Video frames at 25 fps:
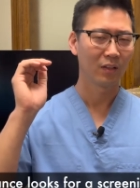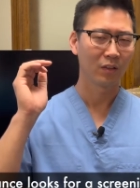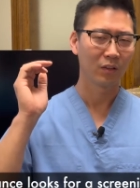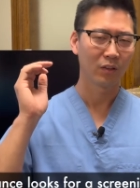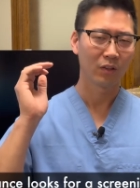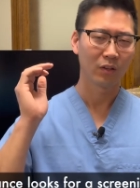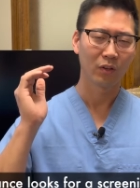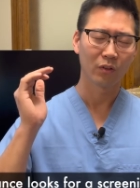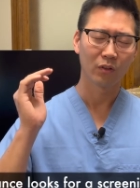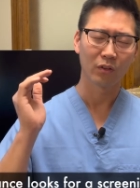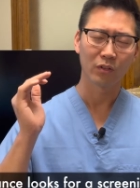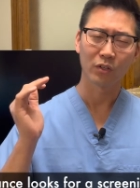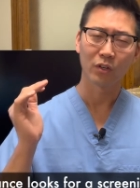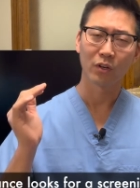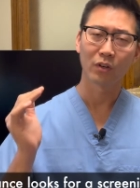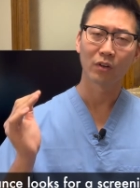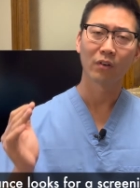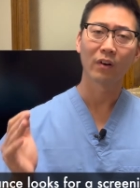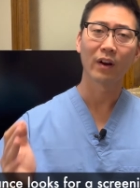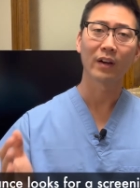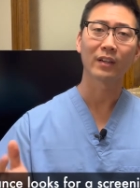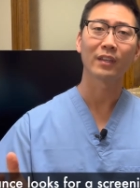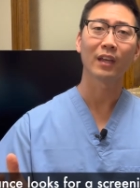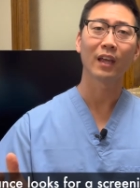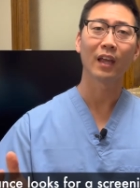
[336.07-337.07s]
They're the
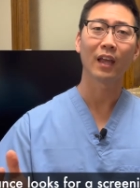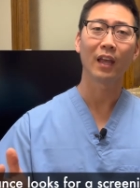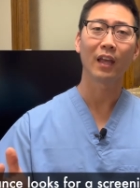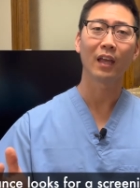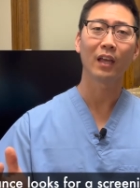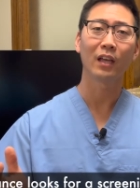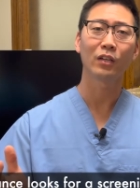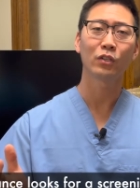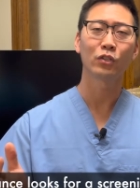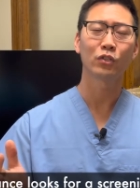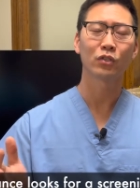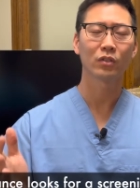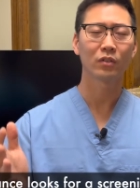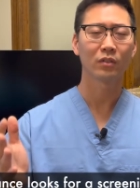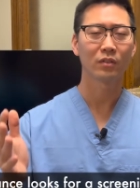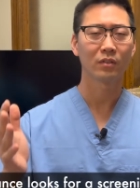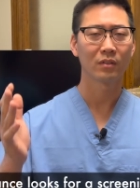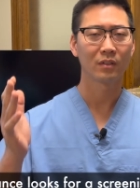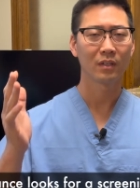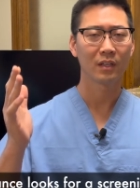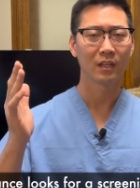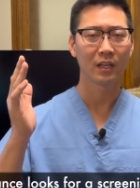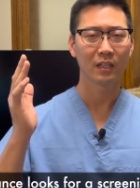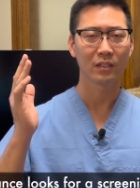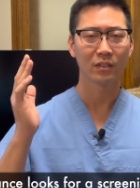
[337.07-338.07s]
correct age.
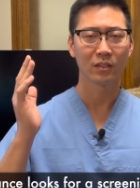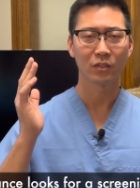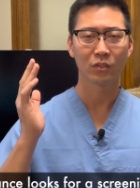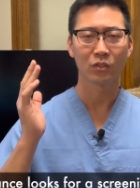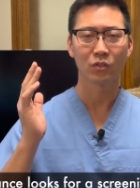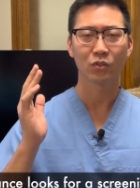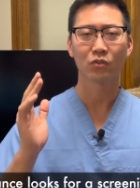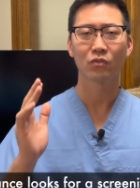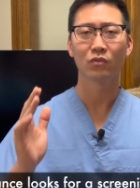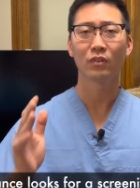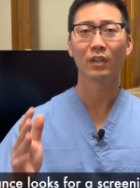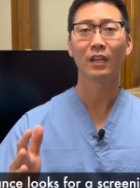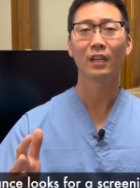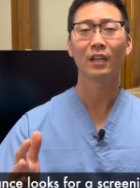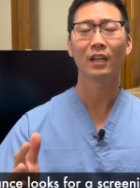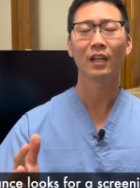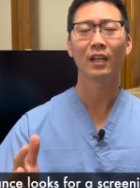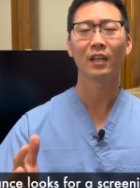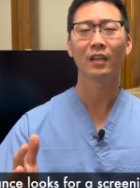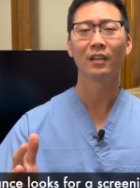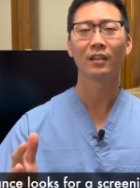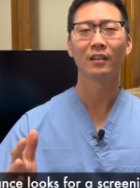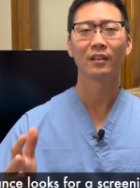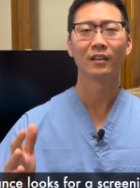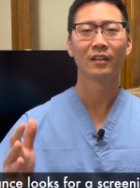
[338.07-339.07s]
It's a
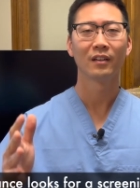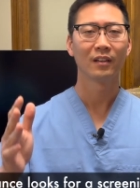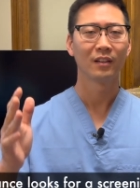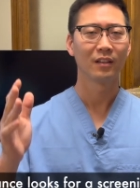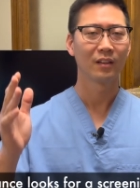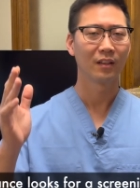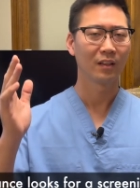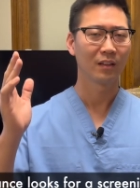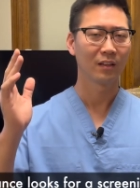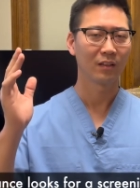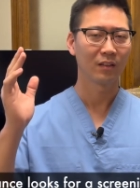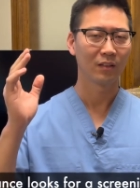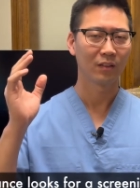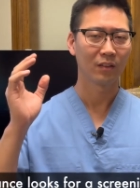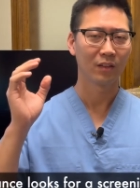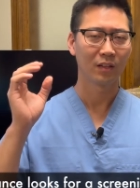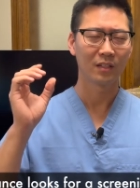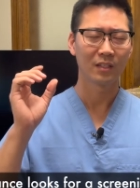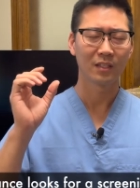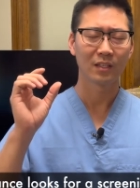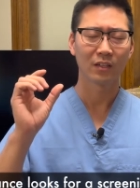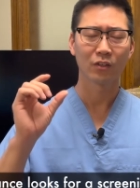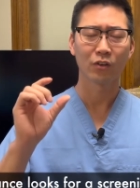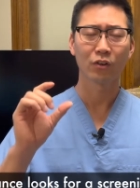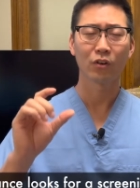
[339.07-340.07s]
screening. The
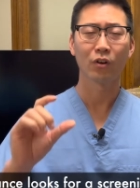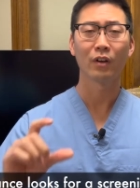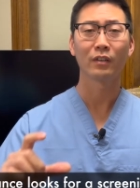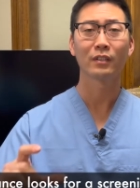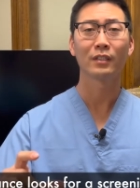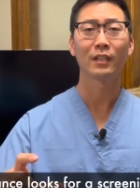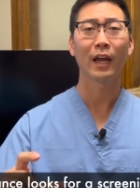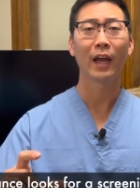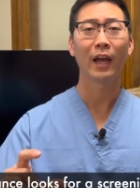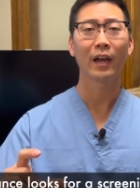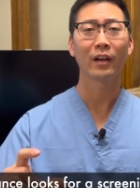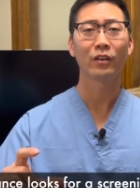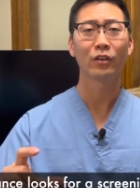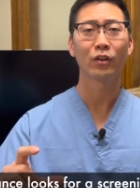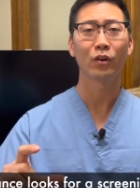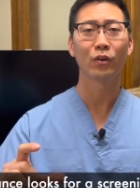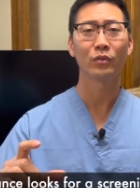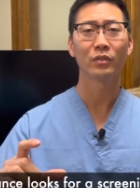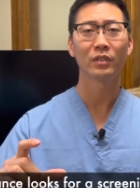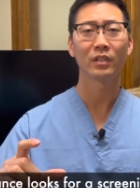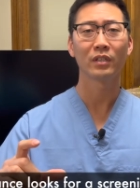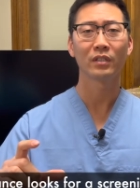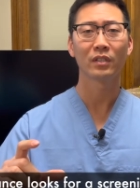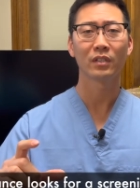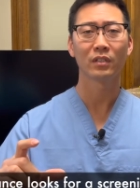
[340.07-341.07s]

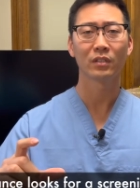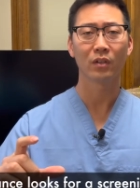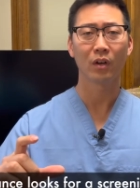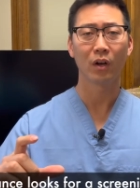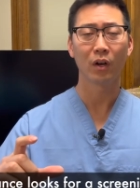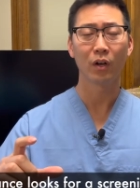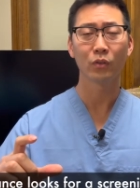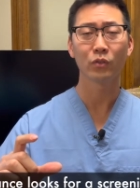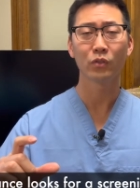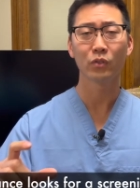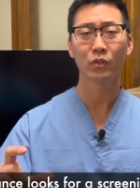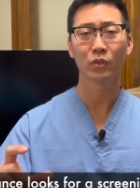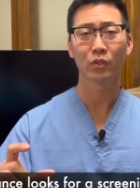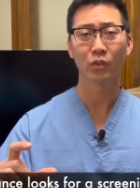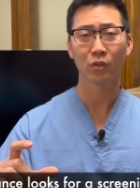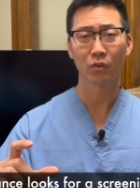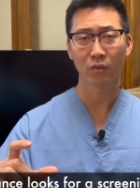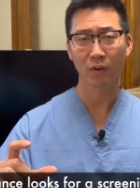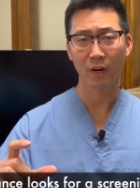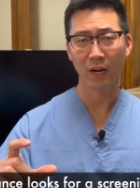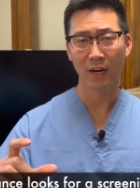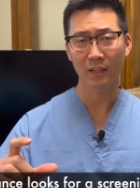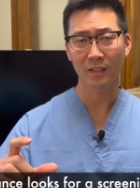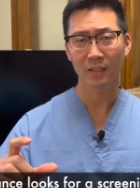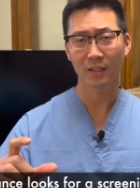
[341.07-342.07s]
diagnosis is also
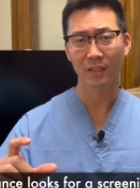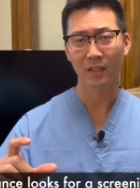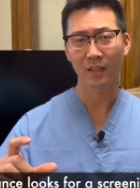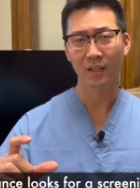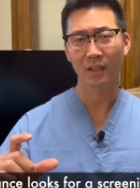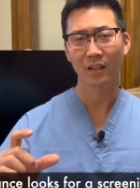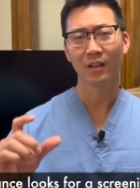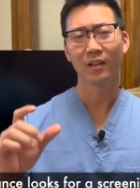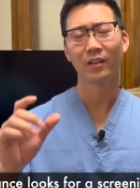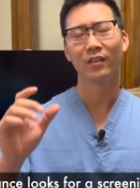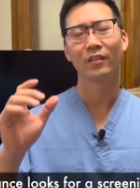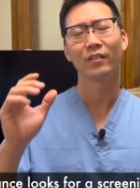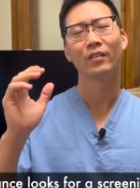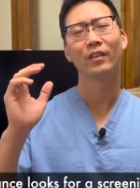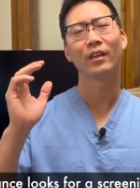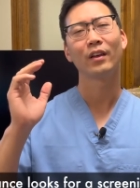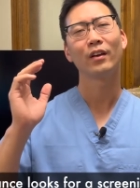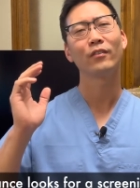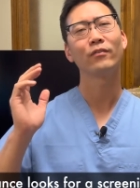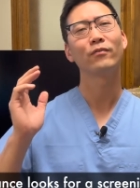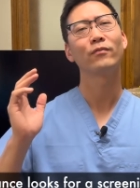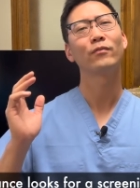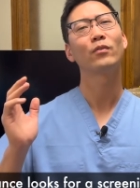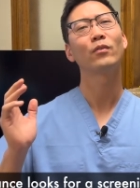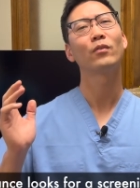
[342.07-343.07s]
correct.
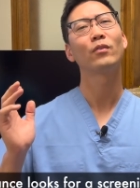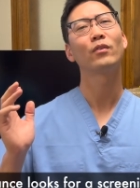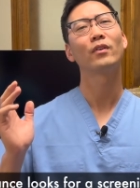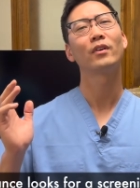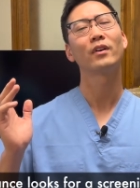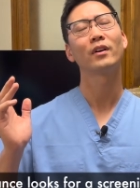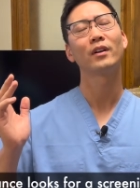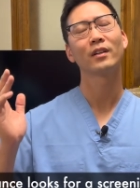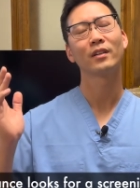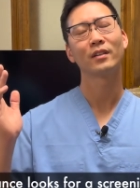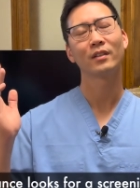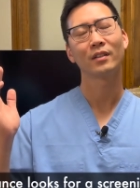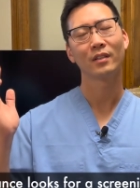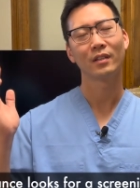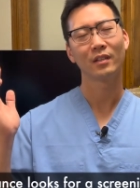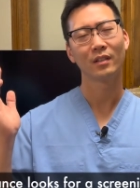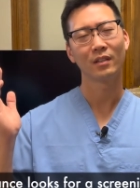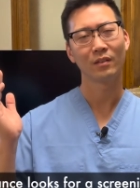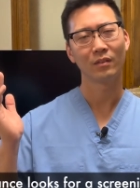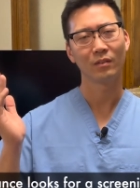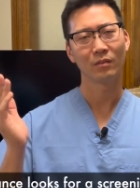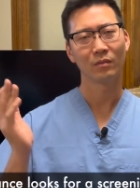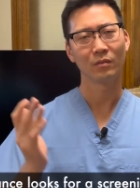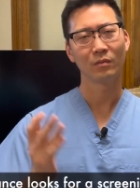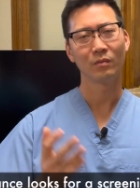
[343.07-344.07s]
Therefore,
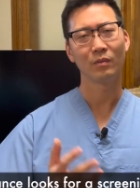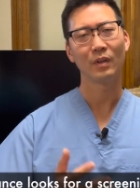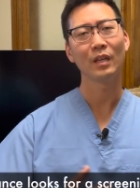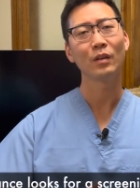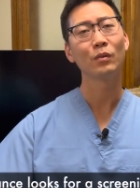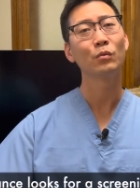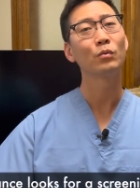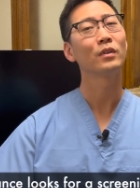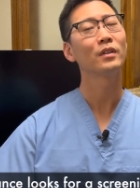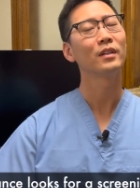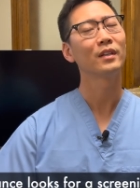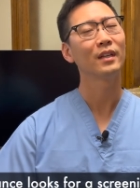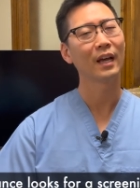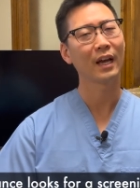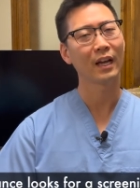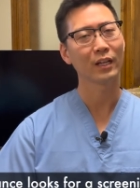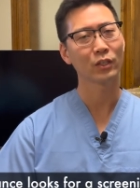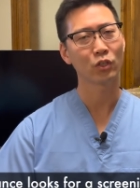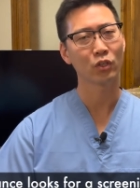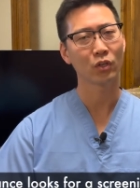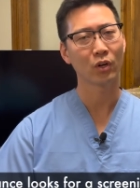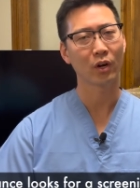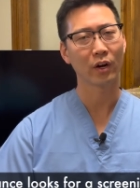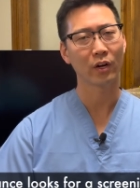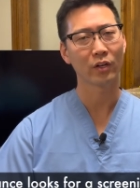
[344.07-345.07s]
we would not
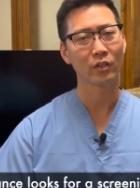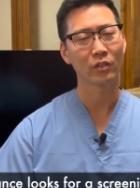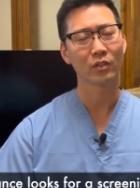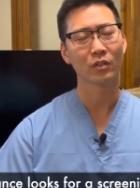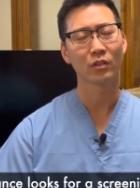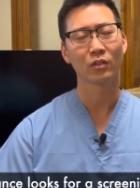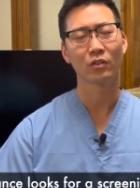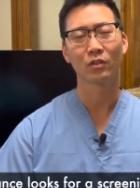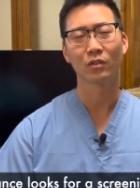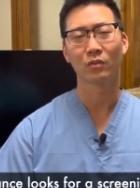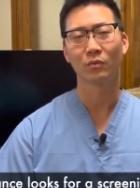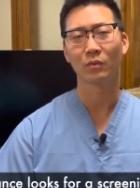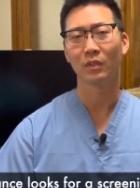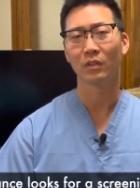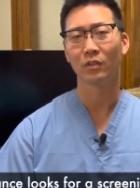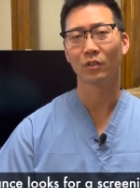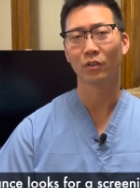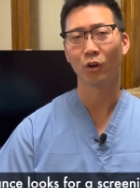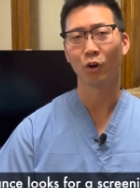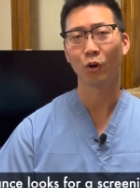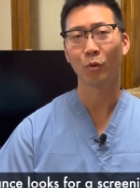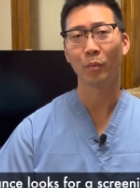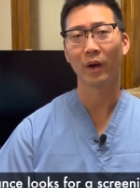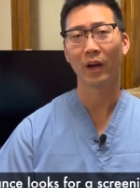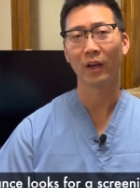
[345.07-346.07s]
charge, we'll
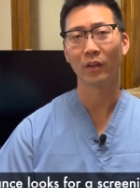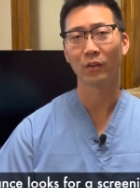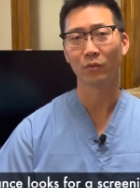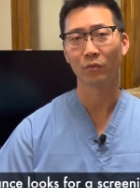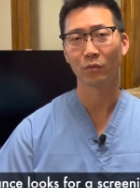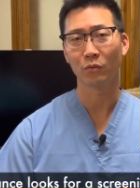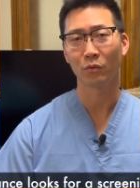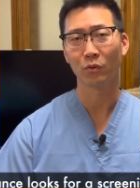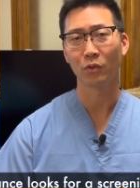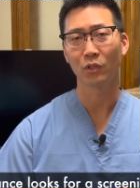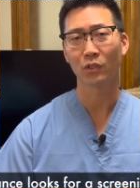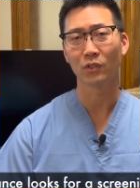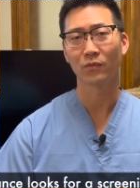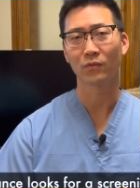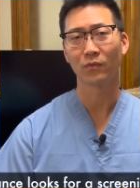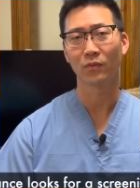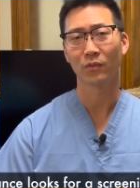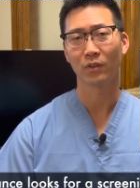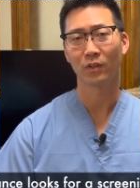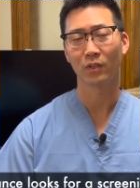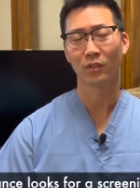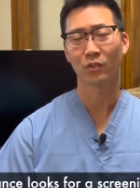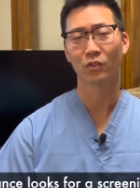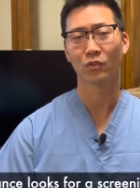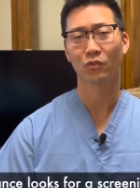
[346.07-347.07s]
go by the rules
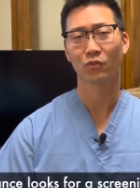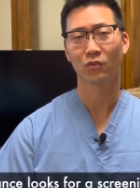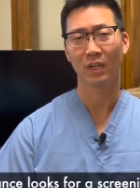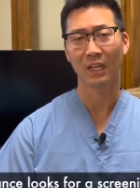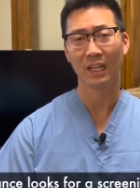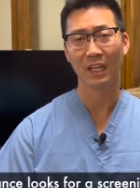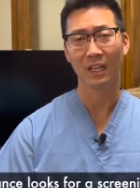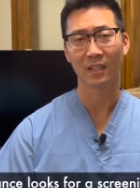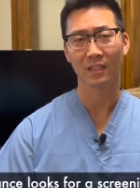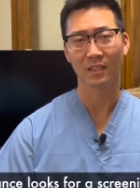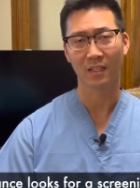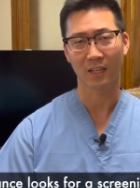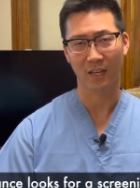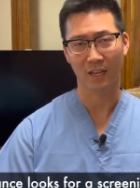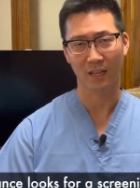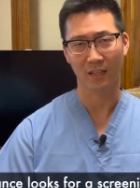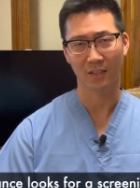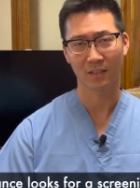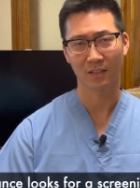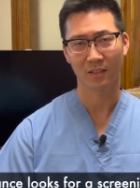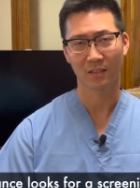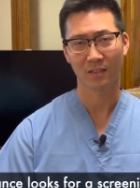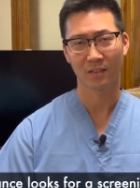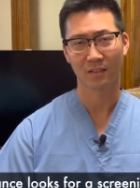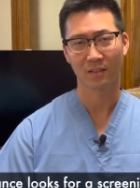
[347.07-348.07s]
for a screening
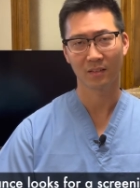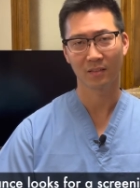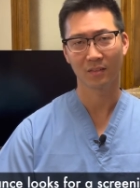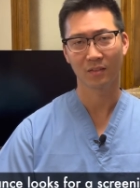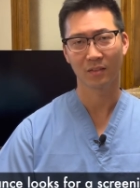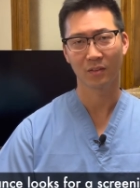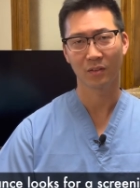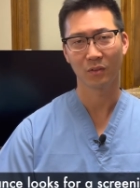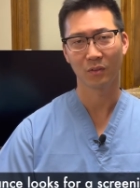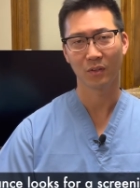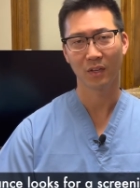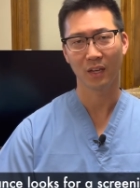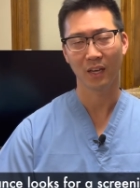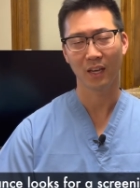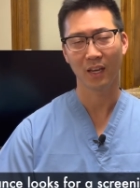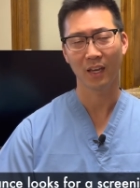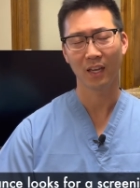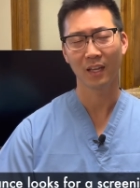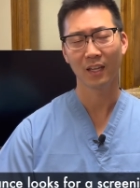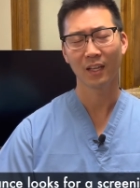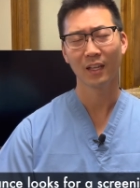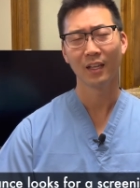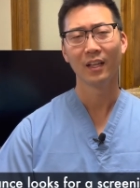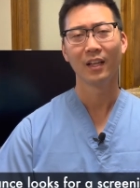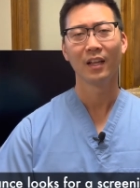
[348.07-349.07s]
test, okay?